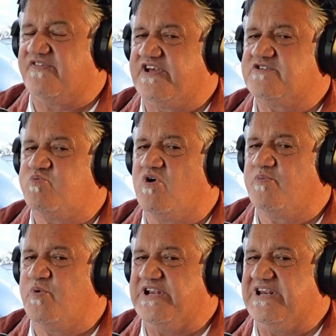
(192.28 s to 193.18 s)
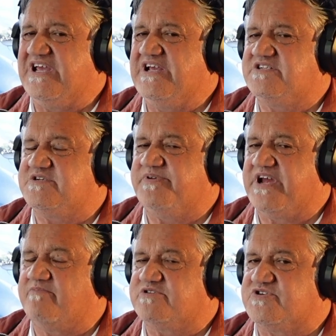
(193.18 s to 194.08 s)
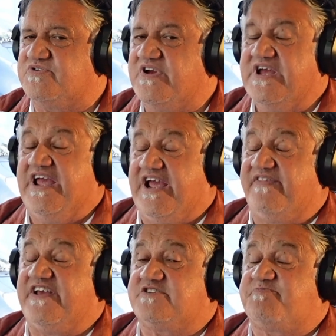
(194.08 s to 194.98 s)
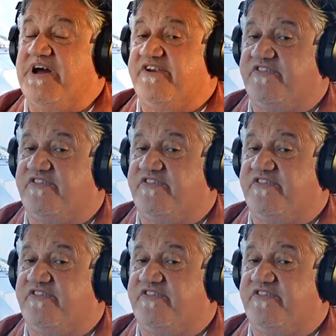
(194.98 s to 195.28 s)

That's why we need to be able to, and that's part of